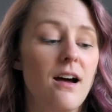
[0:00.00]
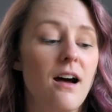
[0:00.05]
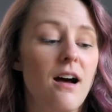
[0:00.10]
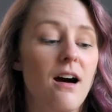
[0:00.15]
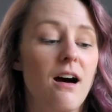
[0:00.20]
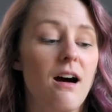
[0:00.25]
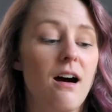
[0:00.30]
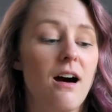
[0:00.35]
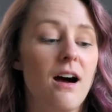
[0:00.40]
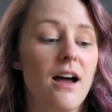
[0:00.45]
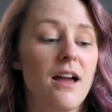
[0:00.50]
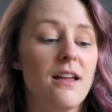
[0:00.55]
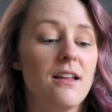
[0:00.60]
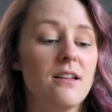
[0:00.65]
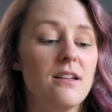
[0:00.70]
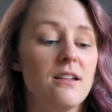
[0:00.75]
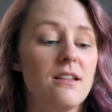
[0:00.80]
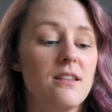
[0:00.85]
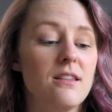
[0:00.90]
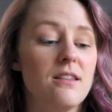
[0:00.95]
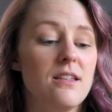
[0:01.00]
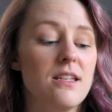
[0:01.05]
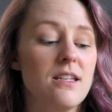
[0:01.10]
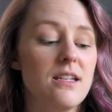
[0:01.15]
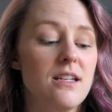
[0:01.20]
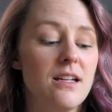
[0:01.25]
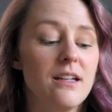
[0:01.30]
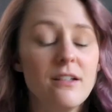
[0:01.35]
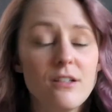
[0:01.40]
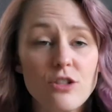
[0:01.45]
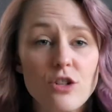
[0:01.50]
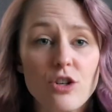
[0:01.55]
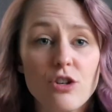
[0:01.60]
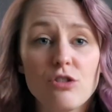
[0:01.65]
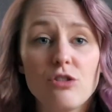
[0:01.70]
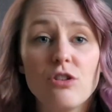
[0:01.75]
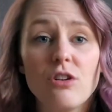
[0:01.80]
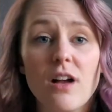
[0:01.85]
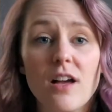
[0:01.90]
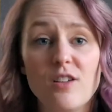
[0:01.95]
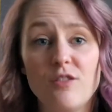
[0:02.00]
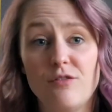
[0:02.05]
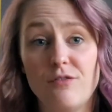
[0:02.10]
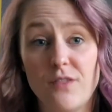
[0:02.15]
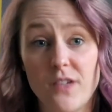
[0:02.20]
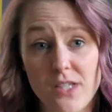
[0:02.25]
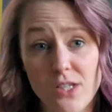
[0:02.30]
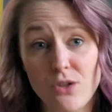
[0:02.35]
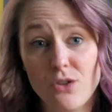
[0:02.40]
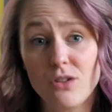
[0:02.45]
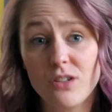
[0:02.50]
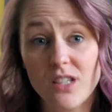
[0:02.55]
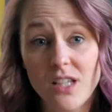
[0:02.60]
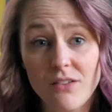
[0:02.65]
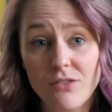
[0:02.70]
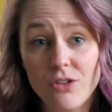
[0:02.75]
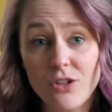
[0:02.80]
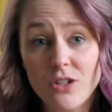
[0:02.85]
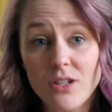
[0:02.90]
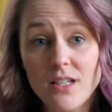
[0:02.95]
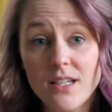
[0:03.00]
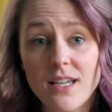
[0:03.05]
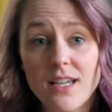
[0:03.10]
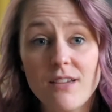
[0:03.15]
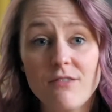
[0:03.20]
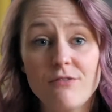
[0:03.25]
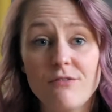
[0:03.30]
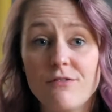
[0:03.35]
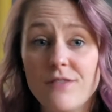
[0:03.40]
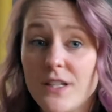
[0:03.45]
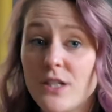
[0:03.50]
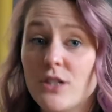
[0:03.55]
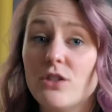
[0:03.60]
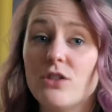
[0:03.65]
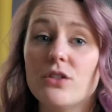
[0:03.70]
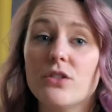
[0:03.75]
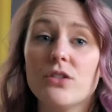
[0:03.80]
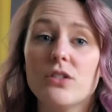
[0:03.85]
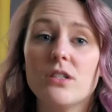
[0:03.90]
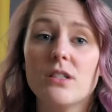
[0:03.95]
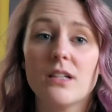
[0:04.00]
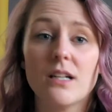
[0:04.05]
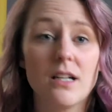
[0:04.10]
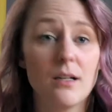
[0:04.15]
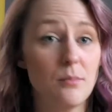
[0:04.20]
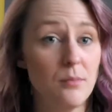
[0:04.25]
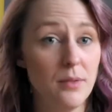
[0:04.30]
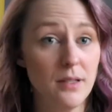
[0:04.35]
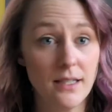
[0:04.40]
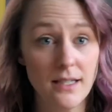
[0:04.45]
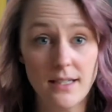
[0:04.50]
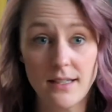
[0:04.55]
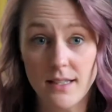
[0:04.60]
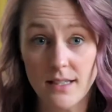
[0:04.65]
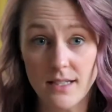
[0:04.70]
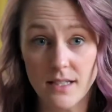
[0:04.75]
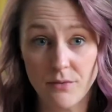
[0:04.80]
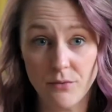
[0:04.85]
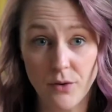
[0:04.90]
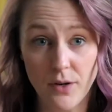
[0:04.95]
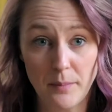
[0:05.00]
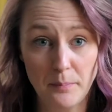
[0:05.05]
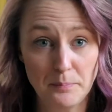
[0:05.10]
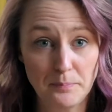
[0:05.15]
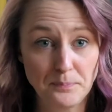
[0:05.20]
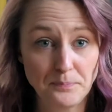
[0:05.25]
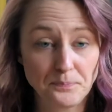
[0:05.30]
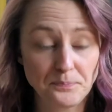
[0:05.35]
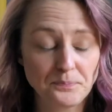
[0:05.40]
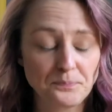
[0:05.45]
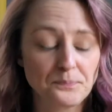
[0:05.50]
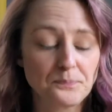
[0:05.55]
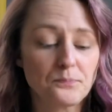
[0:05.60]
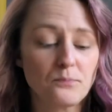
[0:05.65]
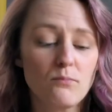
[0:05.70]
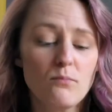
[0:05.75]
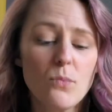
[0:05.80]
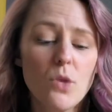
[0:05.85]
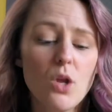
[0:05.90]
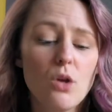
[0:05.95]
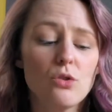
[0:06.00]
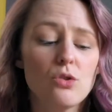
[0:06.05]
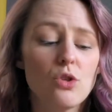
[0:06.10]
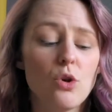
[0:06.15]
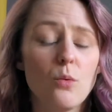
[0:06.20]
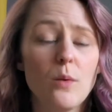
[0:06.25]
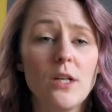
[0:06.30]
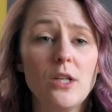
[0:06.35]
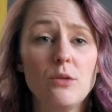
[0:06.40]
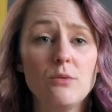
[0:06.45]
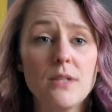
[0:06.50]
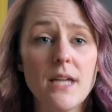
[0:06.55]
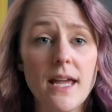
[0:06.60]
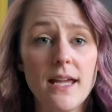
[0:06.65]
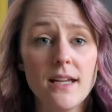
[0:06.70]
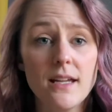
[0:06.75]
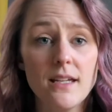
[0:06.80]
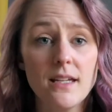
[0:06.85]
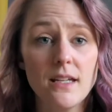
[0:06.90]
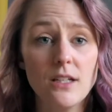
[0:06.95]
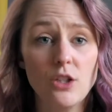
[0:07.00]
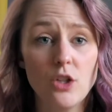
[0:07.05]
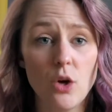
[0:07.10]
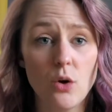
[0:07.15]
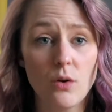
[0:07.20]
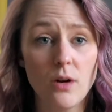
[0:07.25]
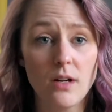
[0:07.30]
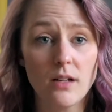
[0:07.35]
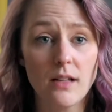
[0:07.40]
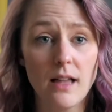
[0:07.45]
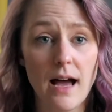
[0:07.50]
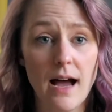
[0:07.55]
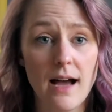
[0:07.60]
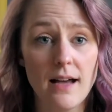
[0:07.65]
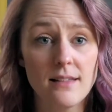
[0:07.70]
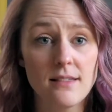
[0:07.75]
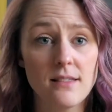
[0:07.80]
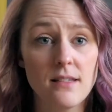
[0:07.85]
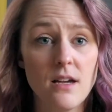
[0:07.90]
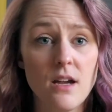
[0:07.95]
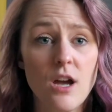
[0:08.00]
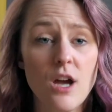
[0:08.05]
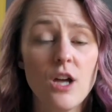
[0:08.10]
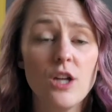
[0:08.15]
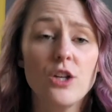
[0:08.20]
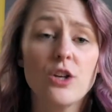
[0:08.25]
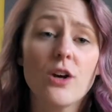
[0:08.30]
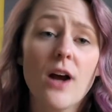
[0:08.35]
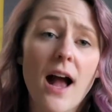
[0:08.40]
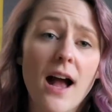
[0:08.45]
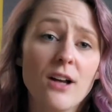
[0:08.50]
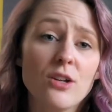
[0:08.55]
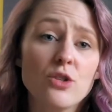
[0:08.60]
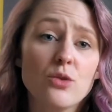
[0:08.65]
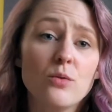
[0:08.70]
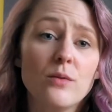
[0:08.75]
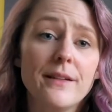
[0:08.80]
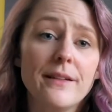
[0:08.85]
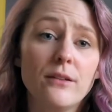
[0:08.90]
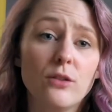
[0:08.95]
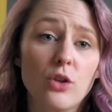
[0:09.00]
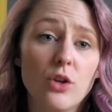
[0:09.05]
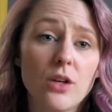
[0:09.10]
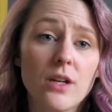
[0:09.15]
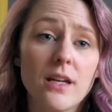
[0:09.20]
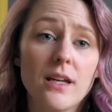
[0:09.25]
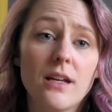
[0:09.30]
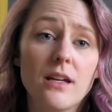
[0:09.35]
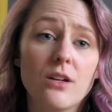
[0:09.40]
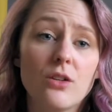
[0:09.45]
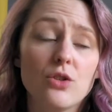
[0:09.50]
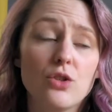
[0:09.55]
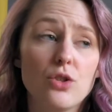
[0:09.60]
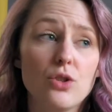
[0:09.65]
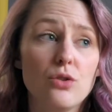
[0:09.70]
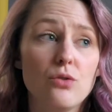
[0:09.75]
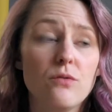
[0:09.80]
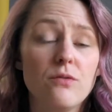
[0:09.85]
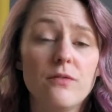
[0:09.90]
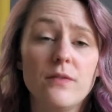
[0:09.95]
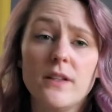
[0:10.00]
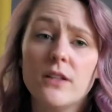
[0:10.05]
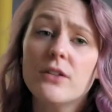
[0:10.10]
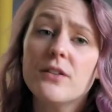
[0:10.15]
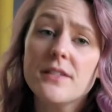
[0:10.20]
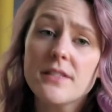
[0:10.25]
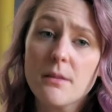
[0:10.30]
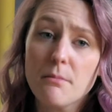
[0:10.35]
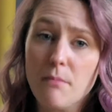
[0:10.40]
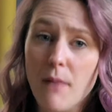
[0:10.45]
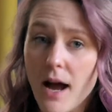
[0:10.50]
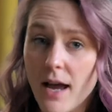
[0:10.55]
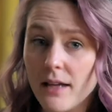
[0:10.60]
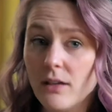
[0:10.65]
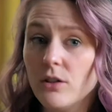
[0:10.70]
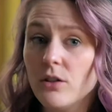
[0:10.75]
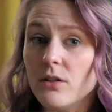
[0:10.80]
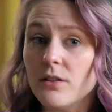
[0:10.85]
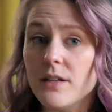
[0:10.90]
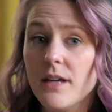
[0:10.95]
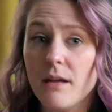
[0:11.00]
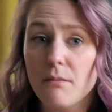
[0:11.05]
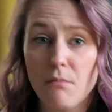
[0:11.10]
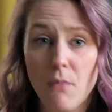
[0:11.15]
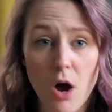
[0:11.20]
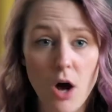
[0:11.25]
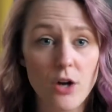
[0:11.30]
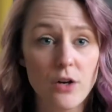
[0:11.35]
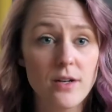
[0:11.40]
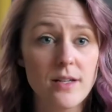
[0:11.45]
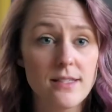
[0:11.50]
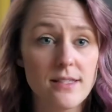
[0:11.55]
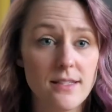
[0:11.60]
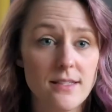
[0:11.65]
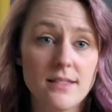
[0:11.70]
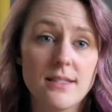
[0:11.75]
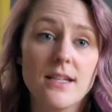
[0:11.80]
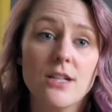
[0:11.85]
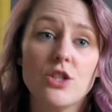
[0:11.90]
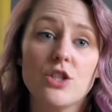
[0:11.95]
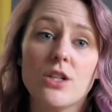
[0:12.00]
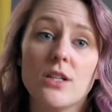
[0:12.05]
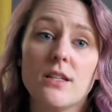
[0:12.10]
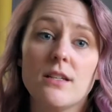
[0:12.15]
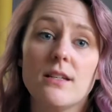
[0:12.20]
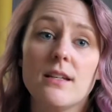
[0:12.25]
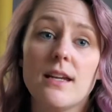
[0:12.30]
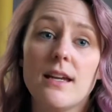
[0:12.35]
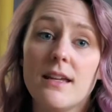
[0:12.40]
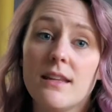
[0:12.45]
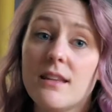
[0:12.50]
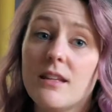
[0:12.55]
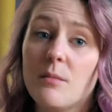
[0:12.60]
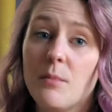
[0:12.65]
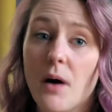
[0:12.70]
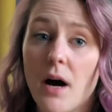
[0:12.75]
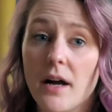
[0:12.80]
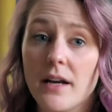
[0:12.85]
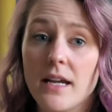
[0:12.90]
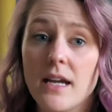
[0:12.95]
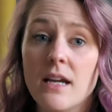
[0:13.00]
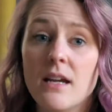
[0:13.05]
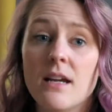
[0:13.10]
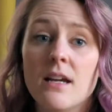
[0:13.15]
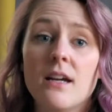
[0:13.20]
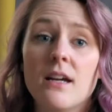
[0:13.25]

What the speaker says: On the internal and physical level, it feels completely different. So when you take a Yin Yoga class, you're actually looking to feel some mild and moderate sensation in the body.